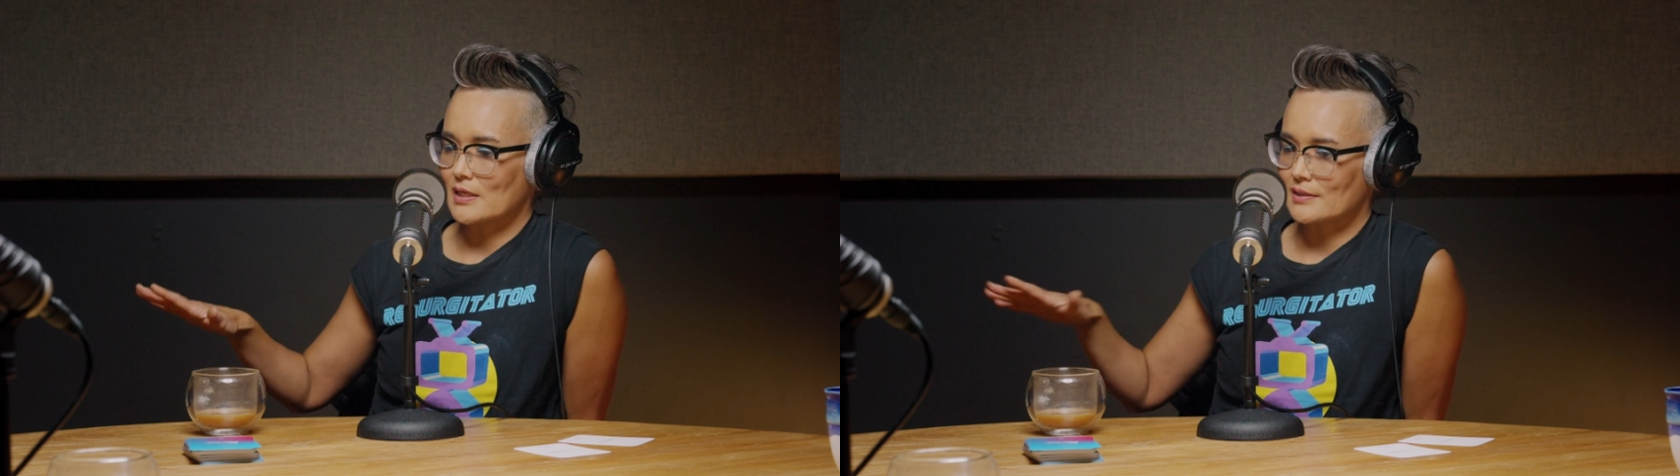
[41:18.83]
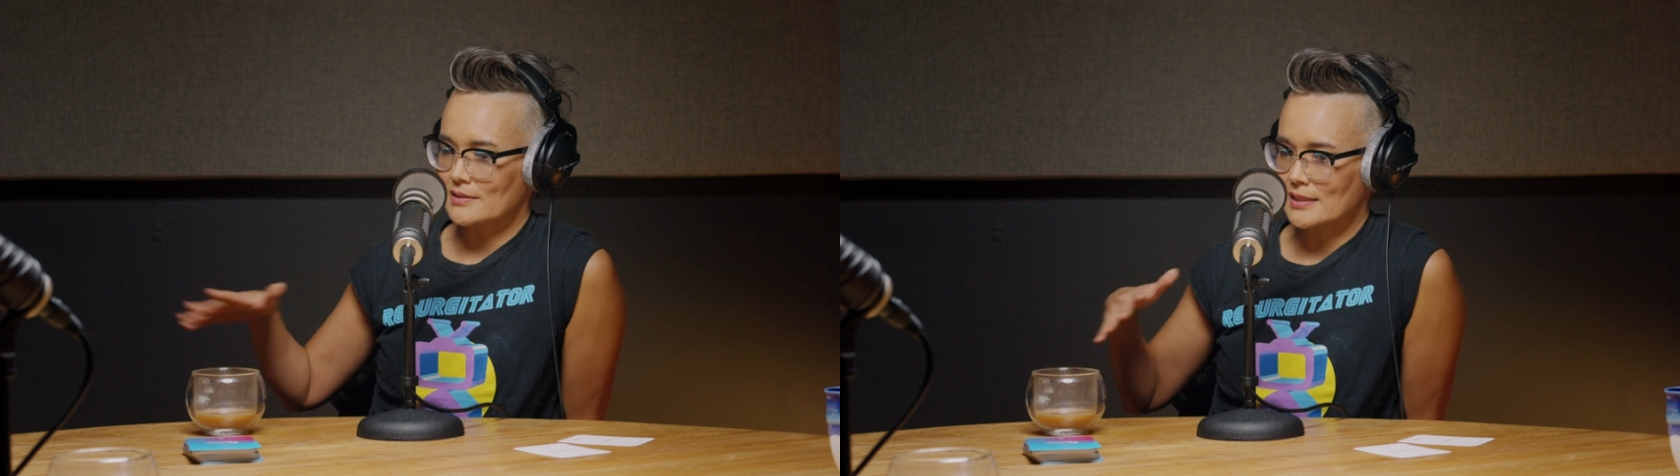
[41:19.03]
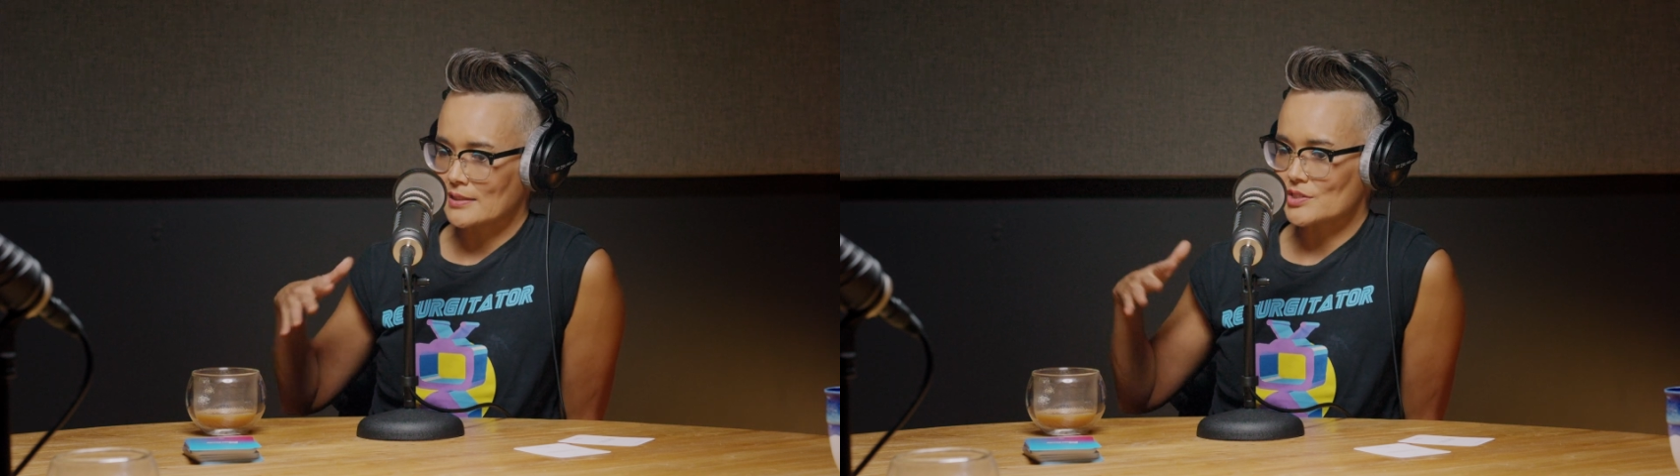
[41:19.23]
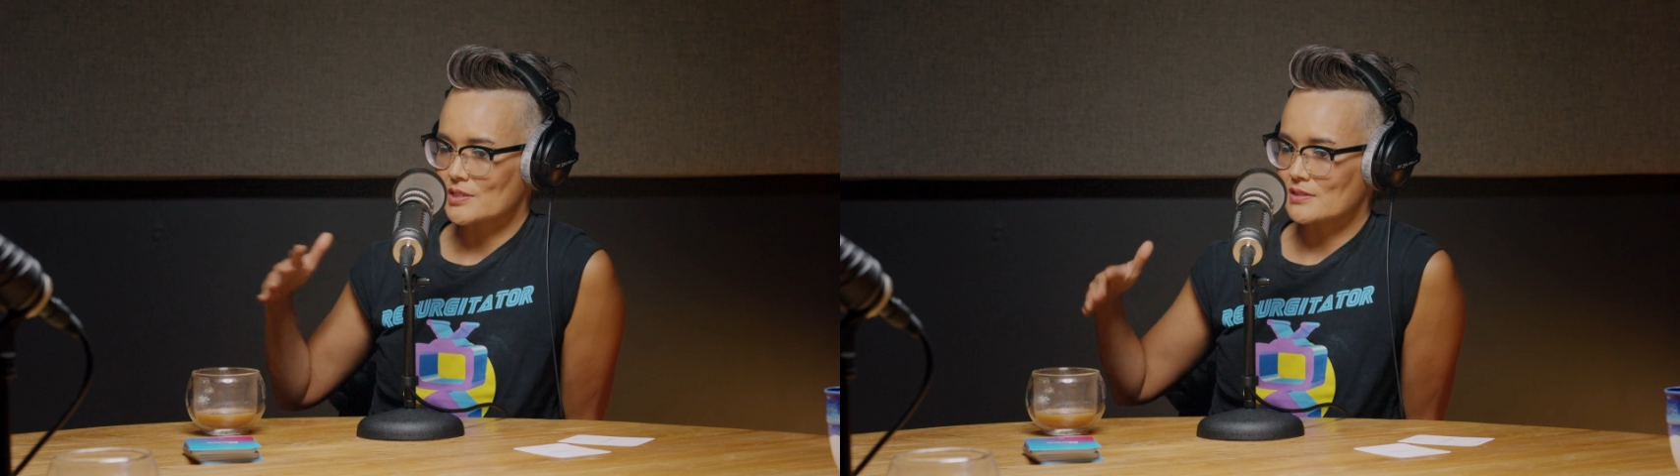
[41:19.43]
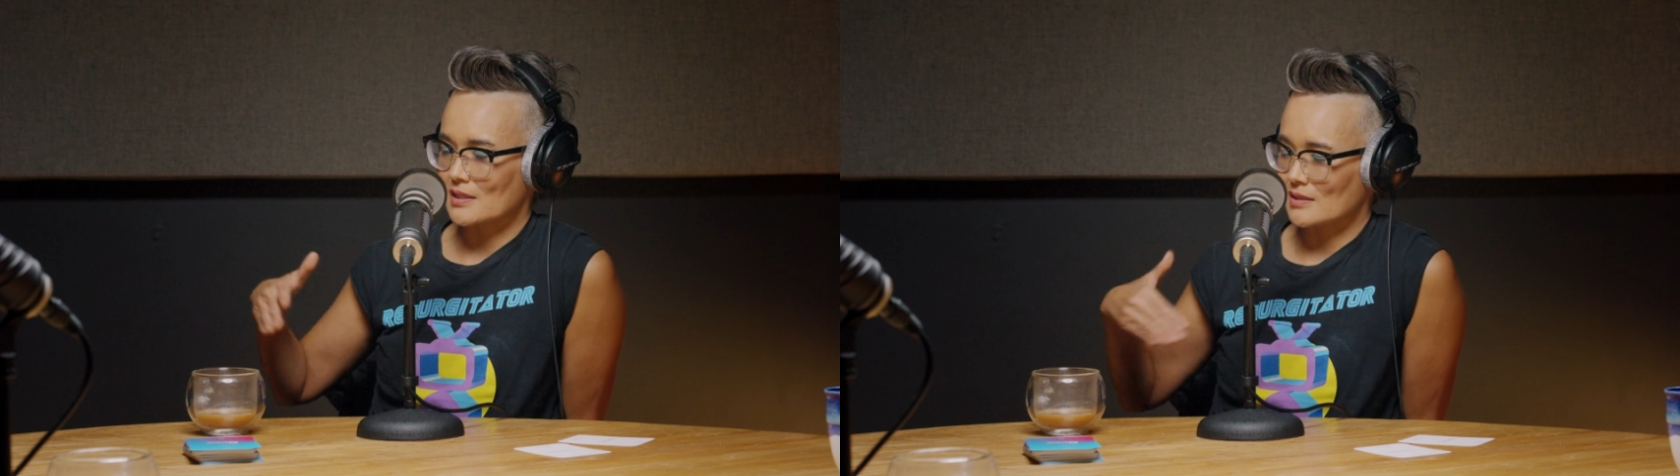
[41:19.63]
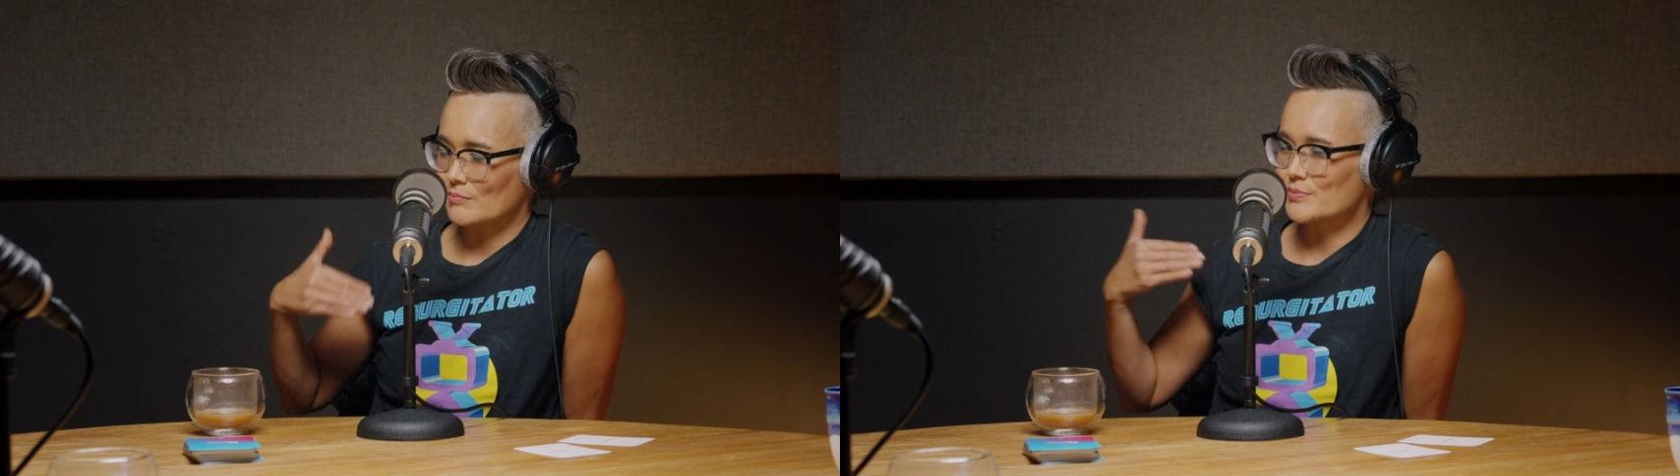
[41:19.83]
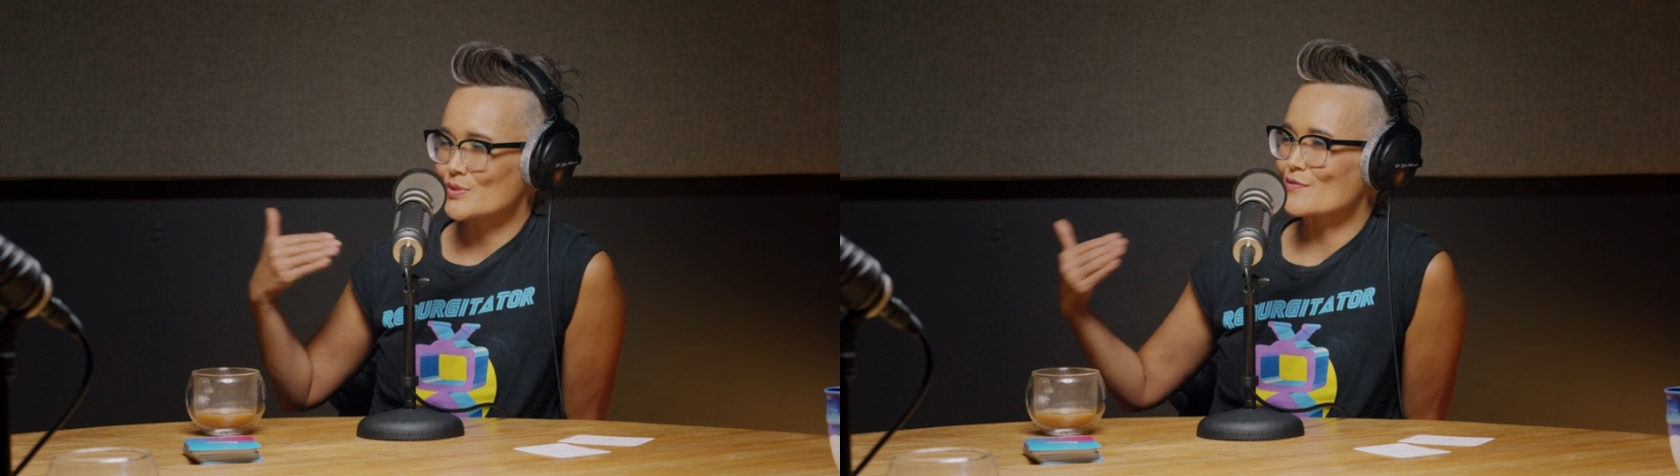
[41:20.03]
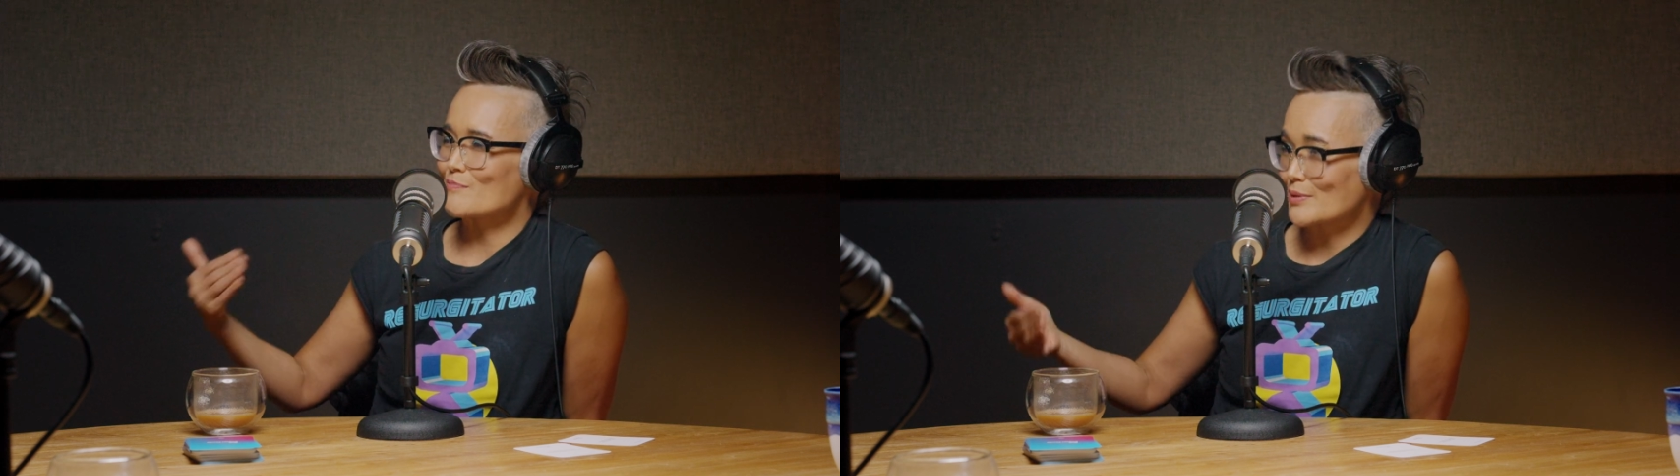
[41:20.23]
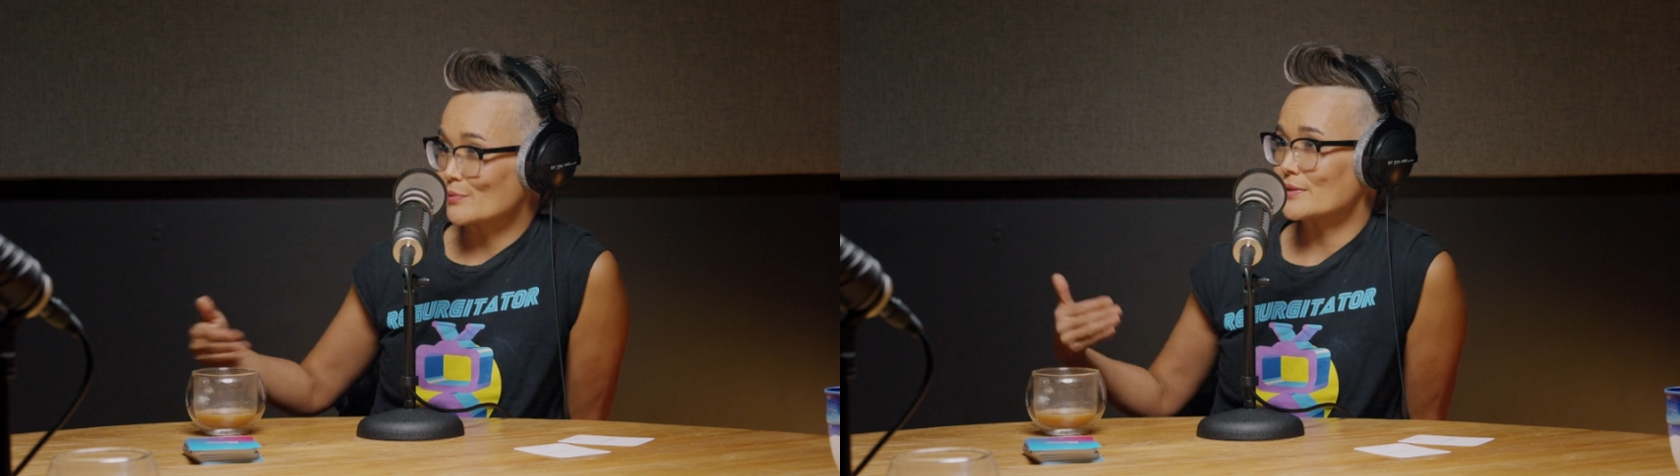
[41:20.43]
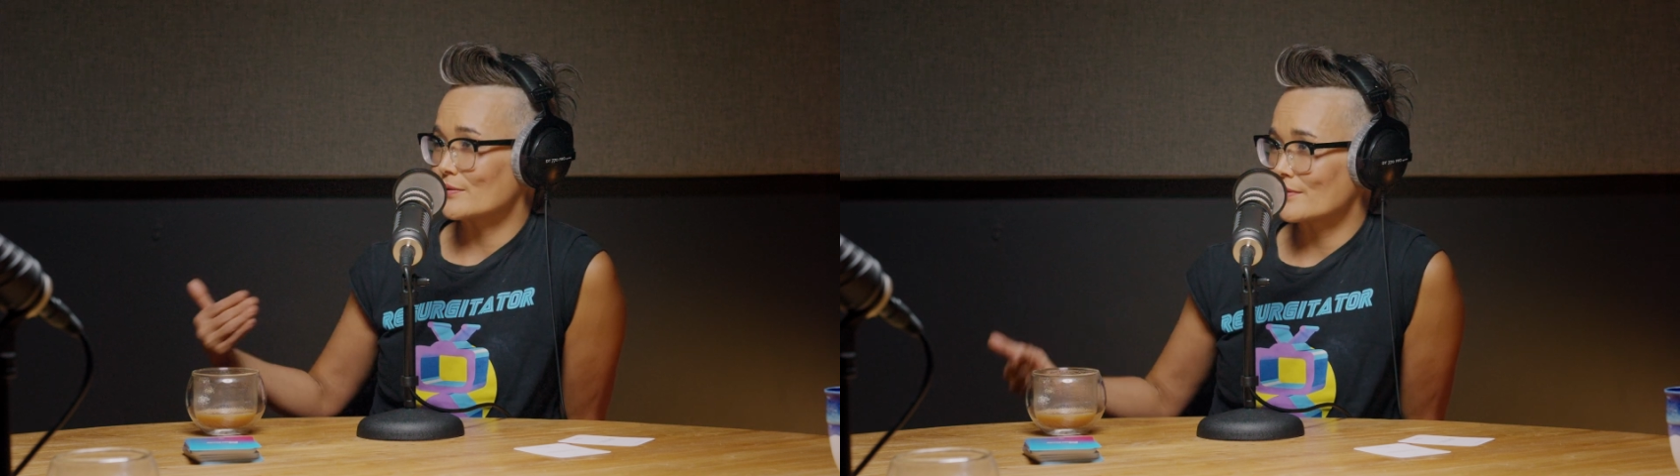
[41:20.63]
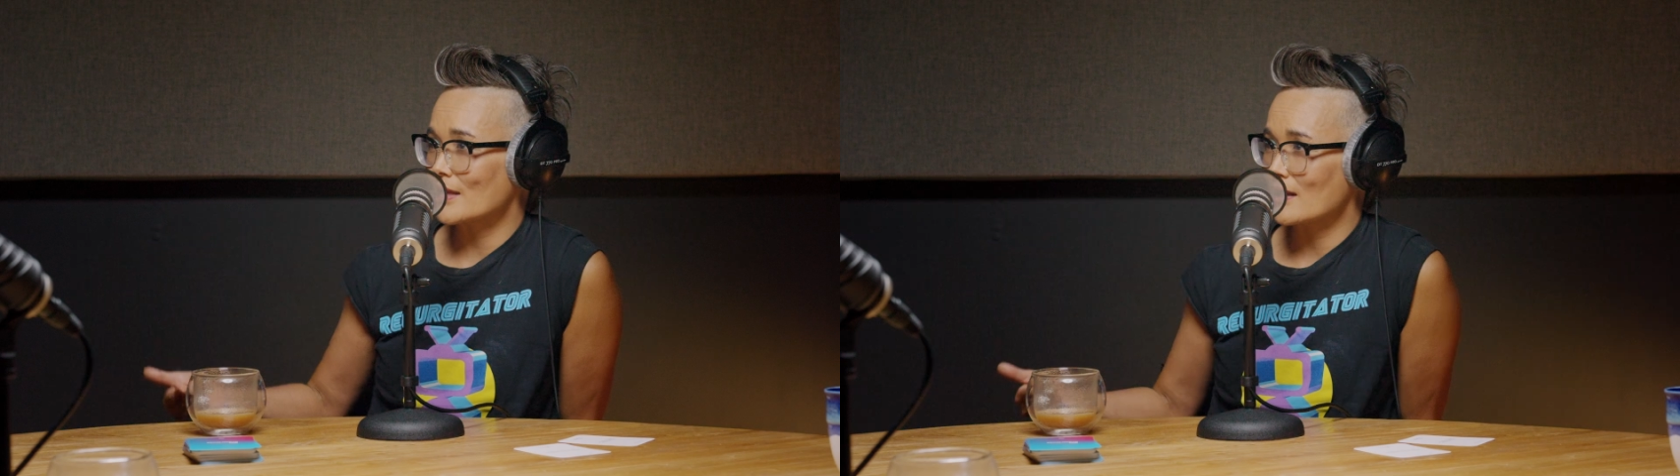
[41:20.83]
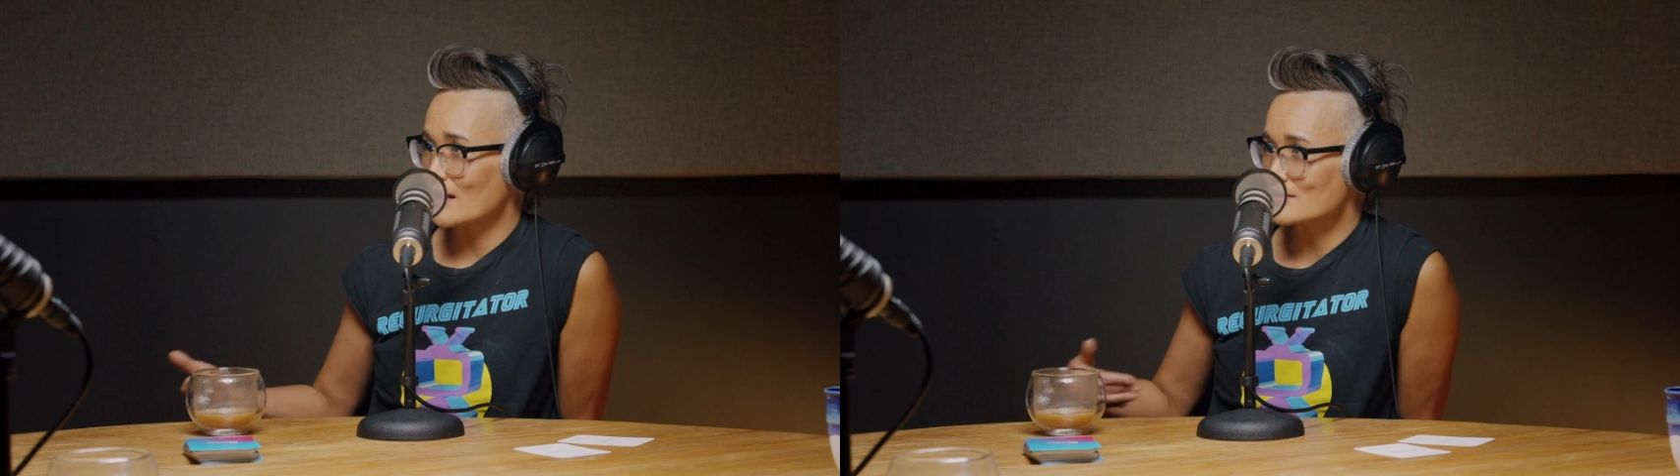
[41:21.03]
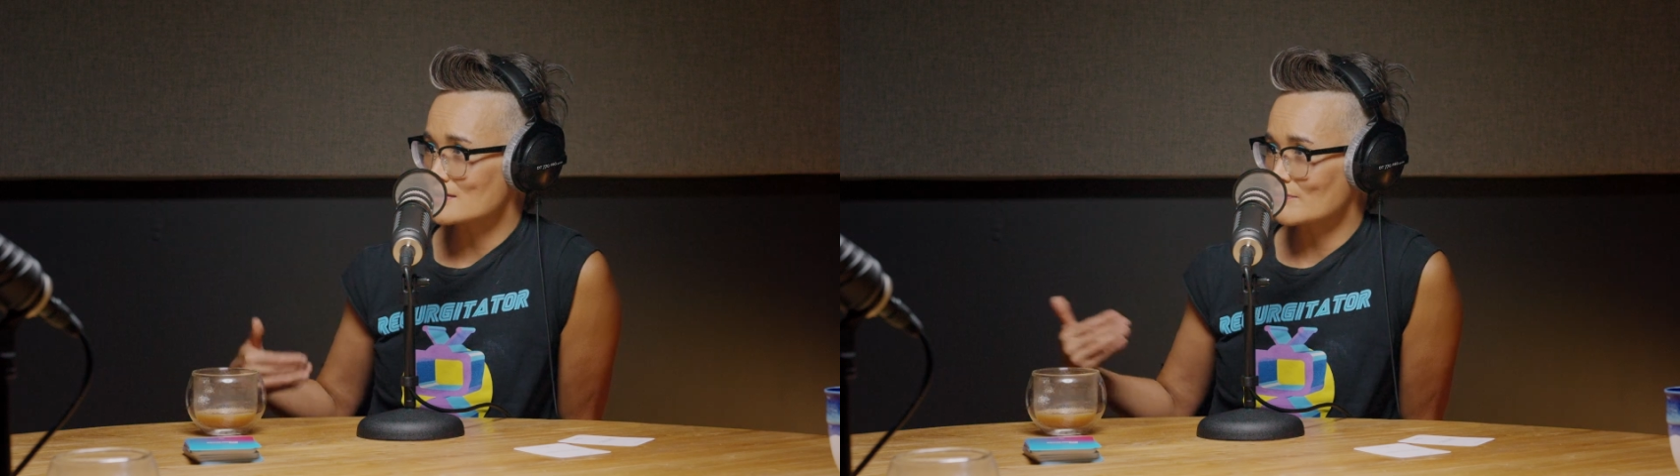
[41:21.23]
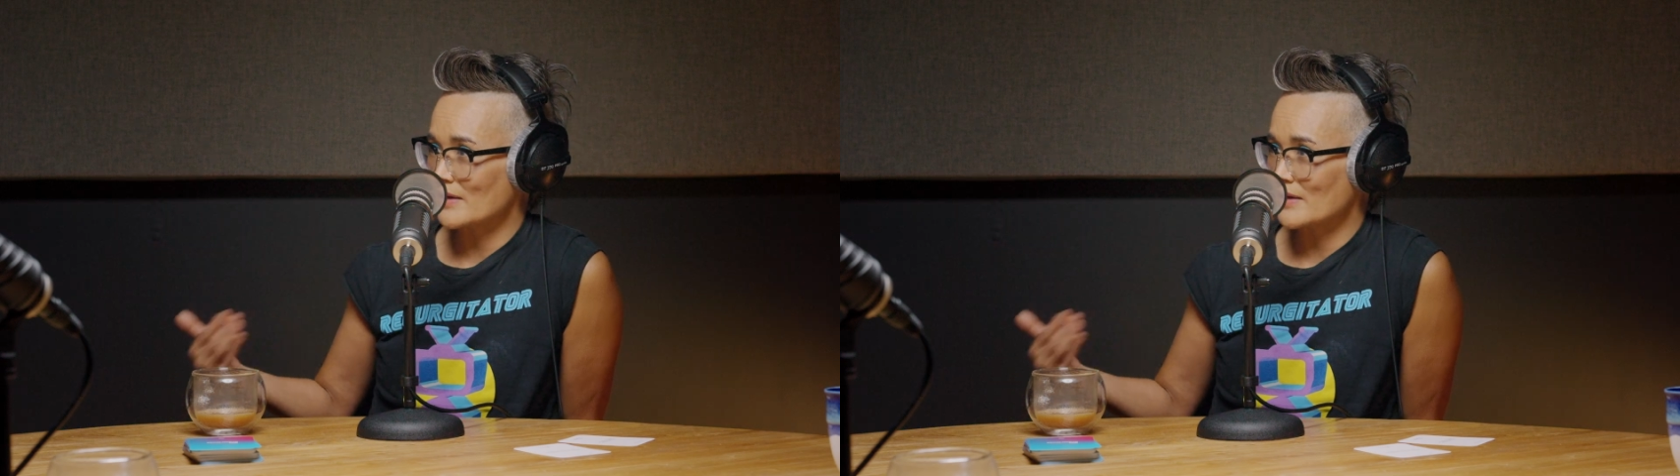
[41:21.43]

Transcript: and then just keep sort of building on that as